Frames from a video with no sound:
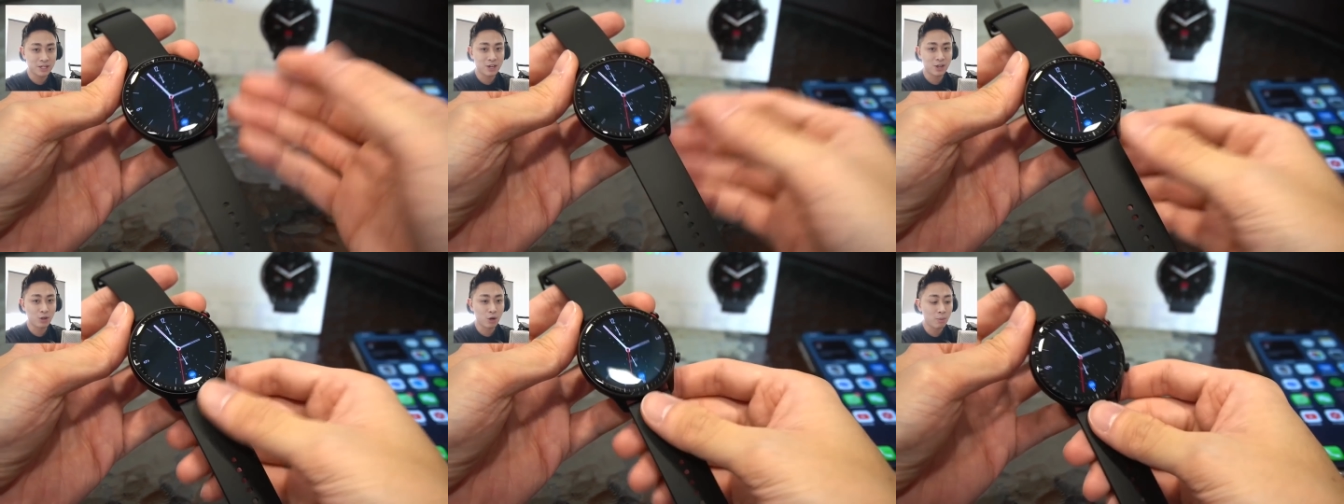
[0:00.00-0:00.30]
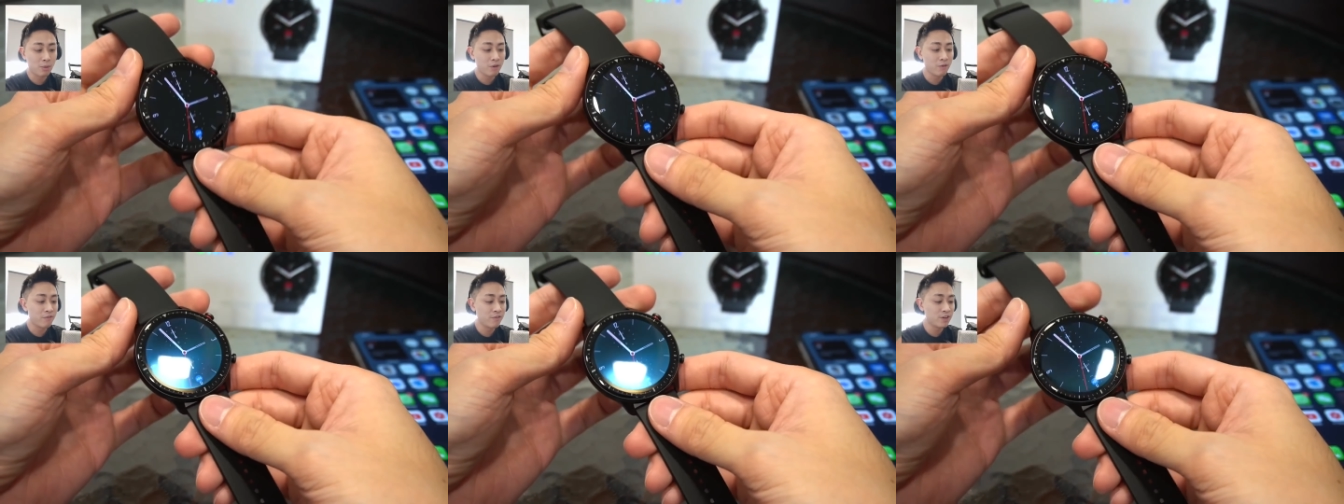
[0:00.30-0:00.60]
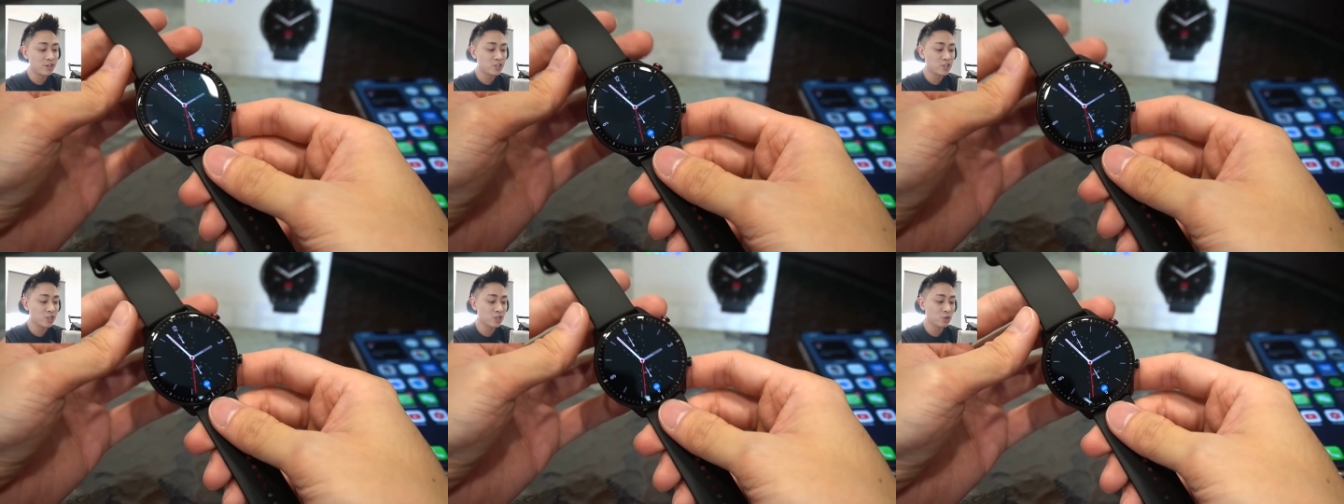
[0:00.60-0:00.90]
global
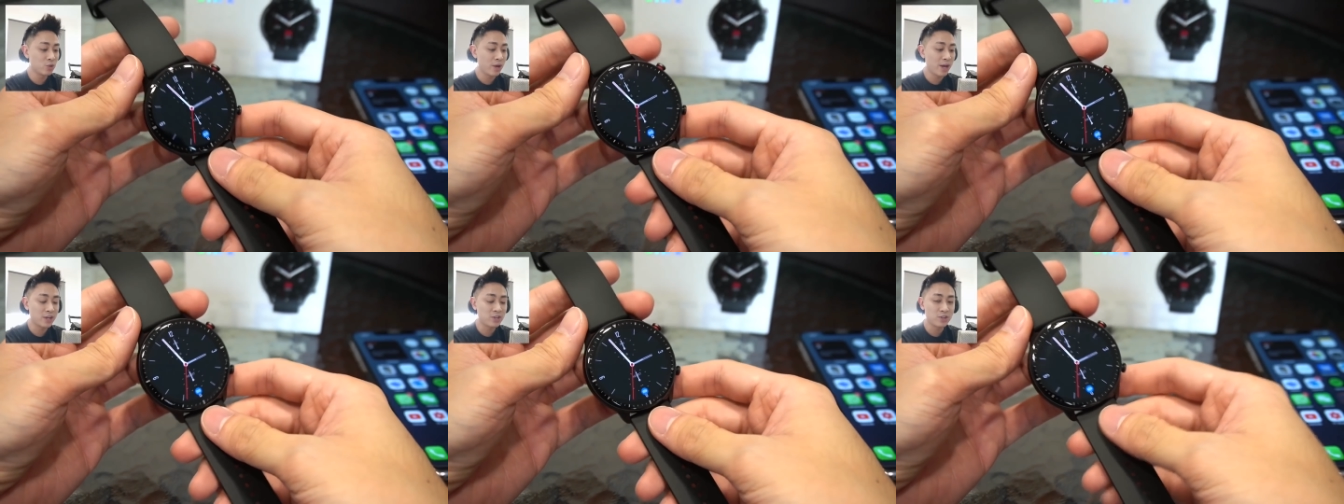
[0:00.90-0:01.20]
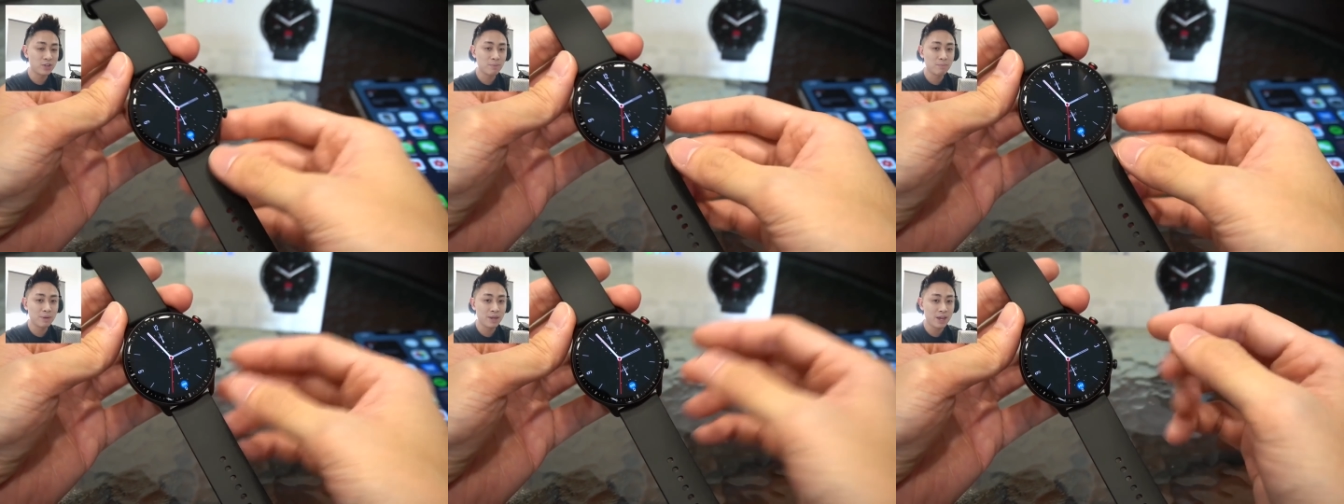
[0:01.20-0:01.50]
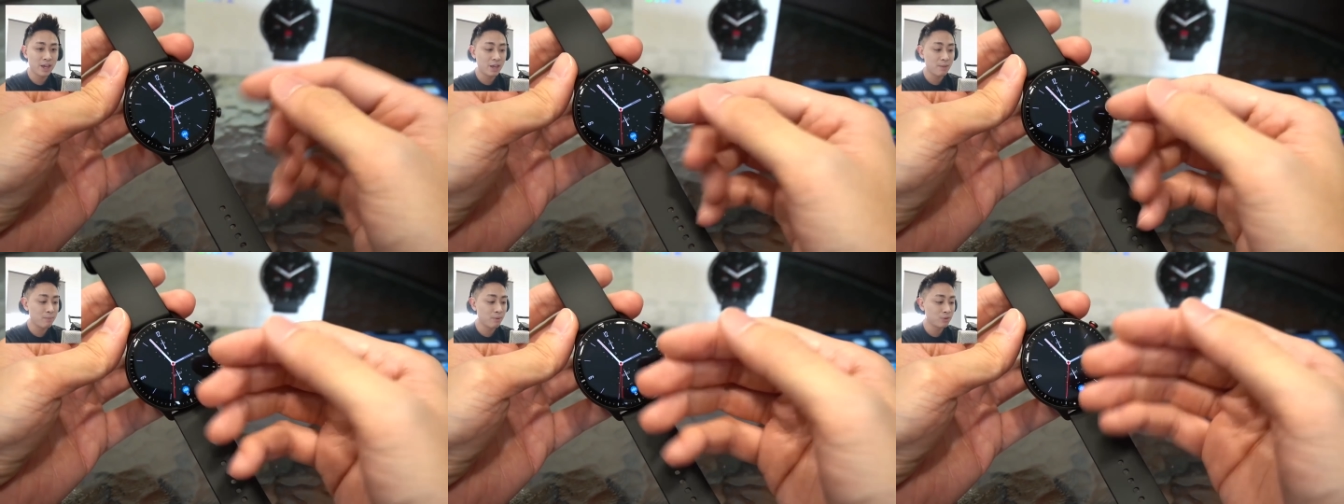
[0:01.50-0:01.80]
version to actually be
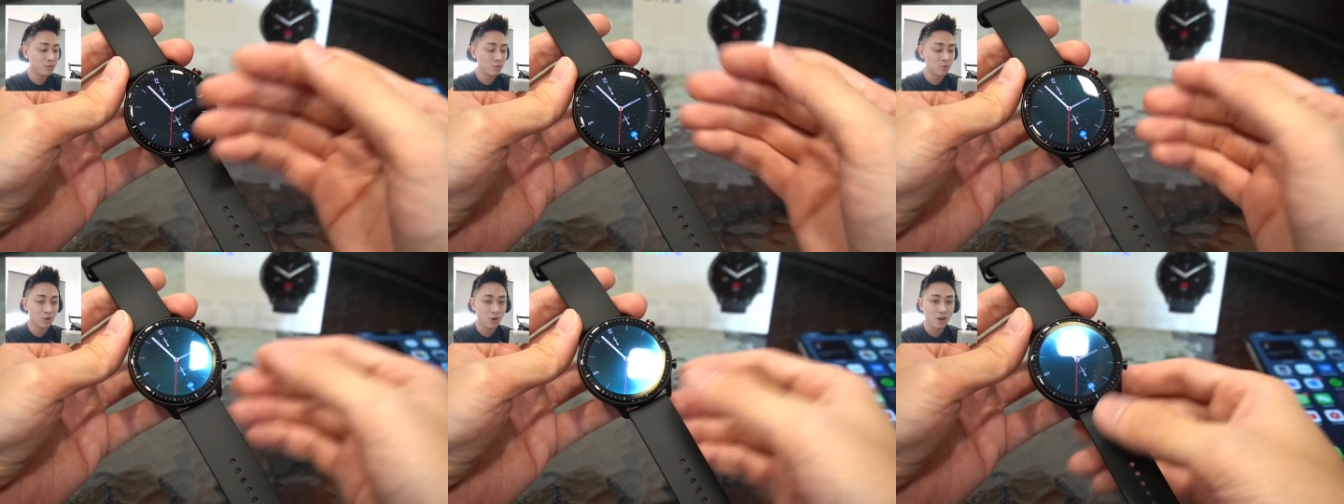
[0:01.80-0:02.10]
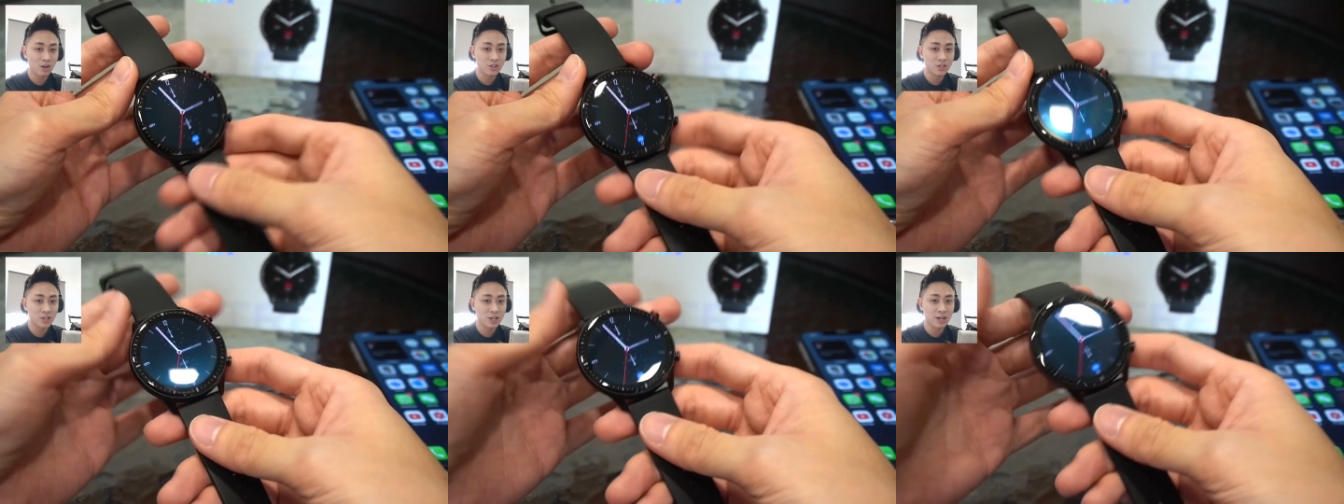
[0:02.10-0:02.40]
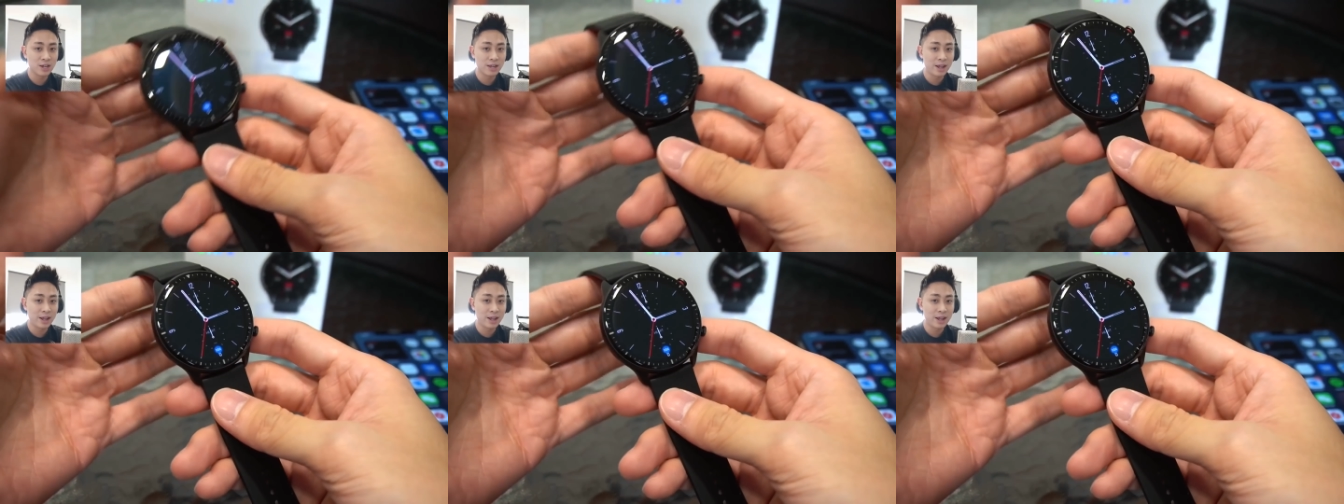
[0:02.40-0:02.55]
able to launch uh,